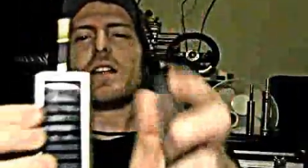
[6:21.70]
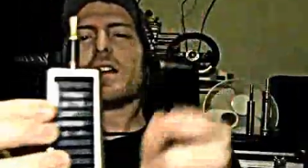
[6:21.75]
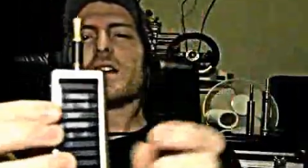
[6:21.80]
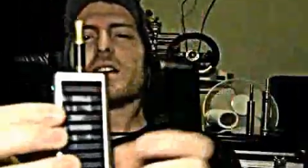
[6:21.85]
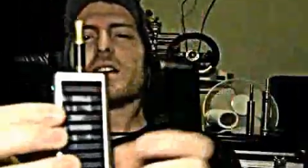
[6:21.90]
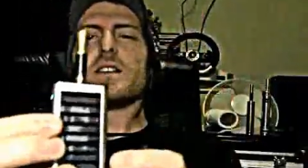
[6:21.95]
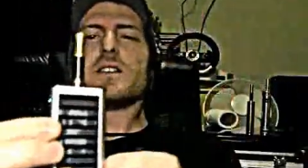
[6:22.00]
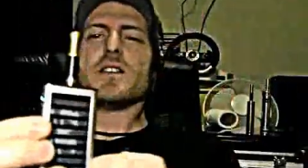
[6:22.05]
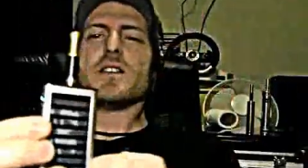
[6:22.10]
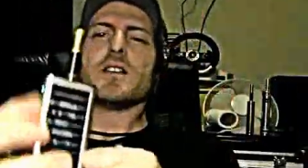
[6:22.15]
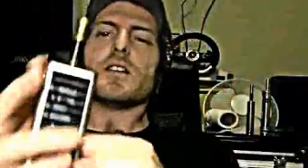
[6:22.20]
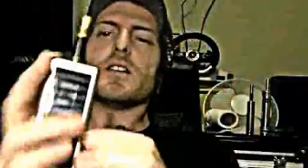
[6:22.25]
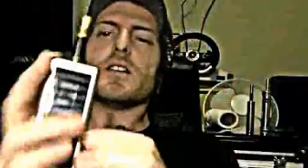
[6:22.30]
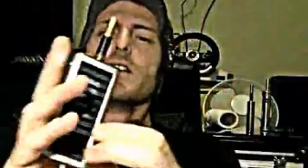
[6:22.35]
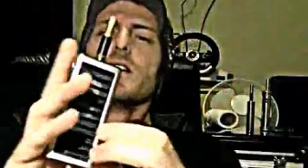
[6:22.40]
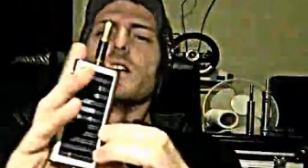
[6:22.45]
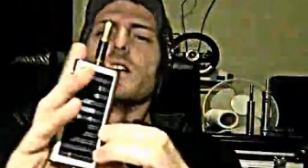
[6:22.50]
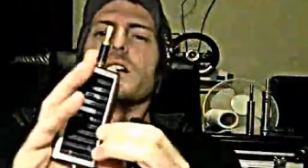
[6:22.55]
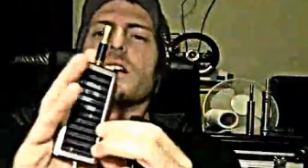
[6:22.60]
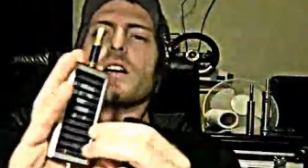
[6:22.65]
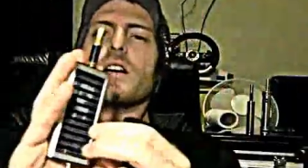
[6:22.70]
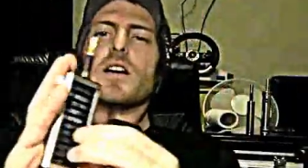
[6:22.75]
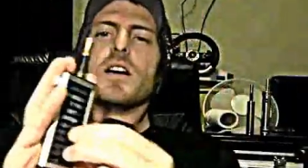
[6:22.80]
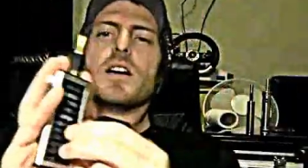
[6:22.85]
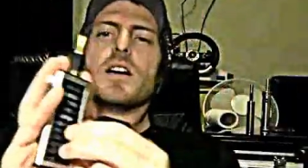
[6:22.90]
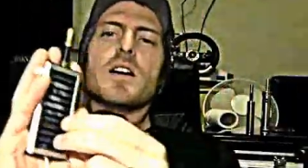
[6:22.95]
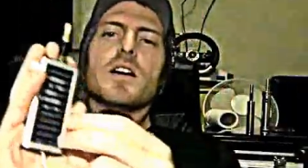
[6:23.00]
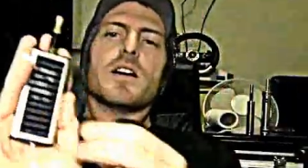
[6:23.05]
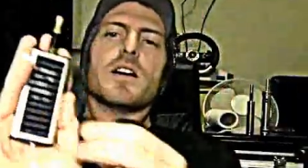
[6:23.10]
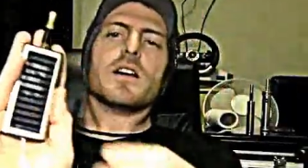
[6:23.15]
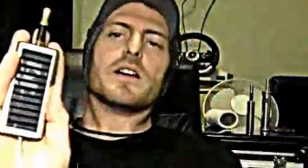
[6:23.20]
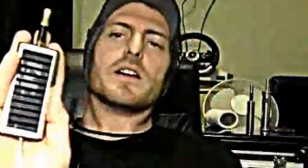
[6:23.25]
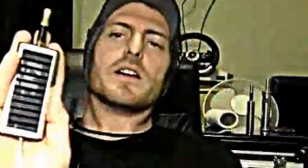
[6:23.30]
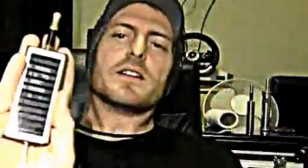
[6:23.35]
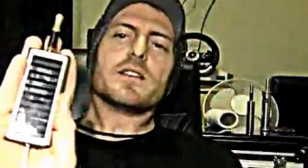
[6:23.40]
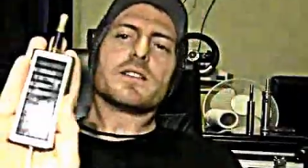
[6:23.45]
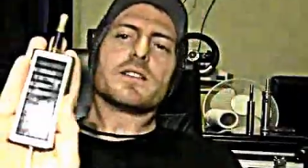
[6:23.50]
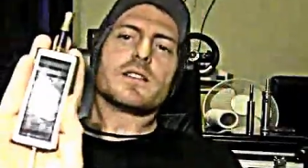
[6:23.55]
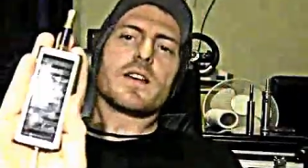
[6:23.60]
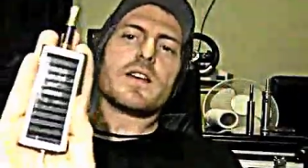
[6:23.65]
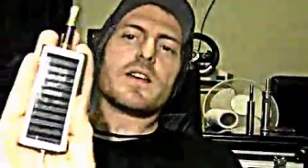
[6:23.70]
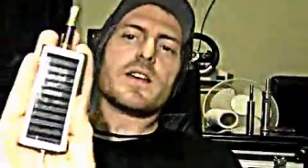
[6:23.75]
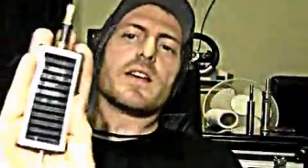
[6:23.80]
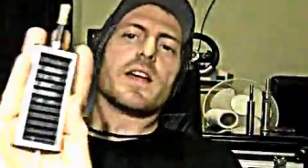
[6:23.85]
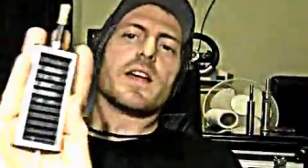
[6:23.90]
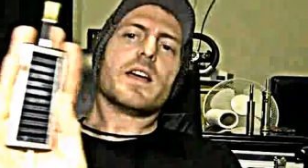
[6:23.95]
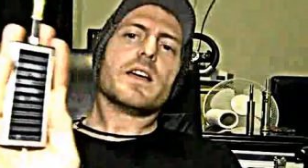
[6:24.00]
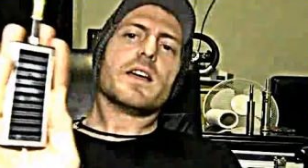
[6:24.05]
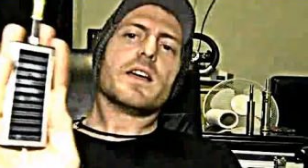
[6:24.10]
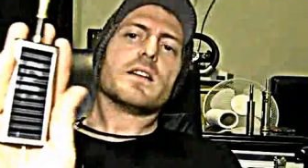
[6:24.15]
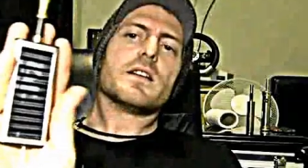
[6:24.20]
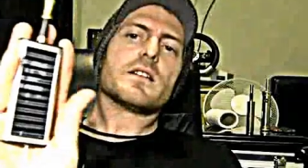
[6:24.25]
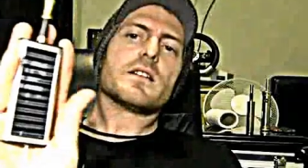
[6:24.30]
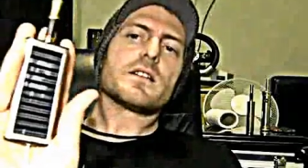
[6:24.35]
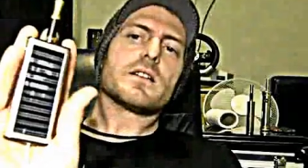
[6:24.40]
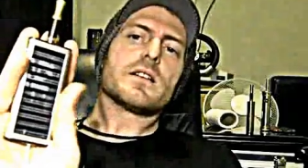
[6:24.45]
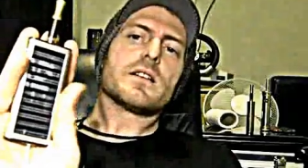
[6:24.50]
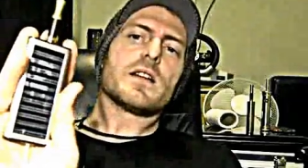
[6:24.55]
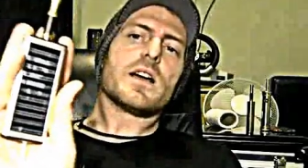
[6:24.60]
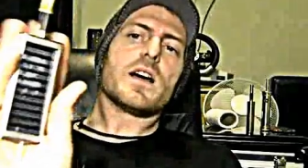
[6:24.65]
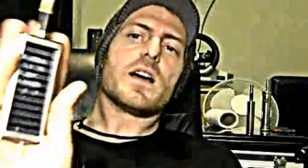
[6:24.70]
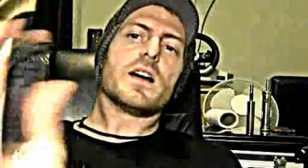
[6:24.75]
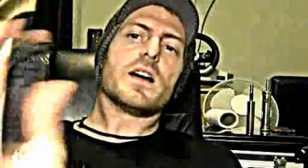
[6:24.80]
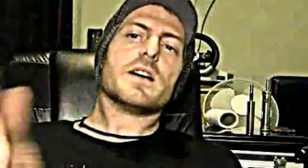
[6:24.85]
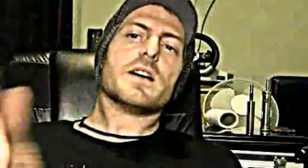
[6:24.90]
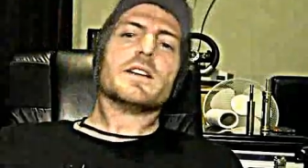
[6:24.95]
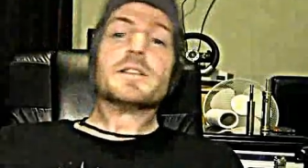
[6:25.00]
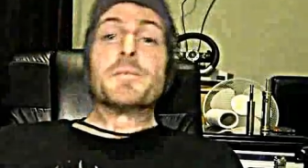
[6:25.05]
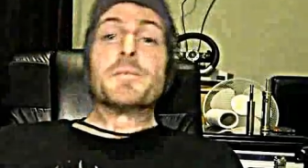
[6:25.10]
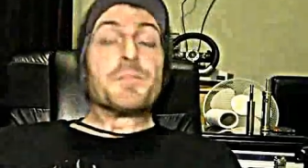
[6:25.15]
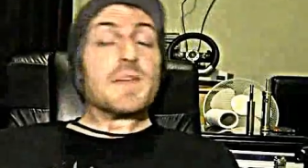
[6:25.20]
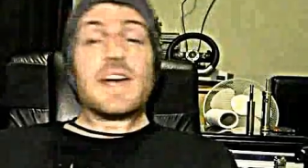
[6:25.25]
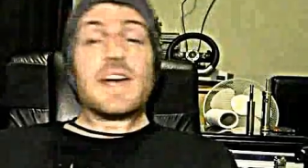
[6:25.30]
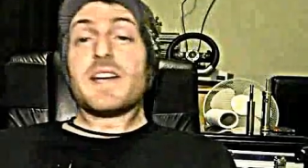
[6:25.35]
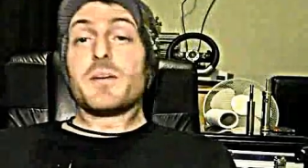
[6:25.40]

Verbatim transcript: and it's like, you know, it's tiny. Look at that.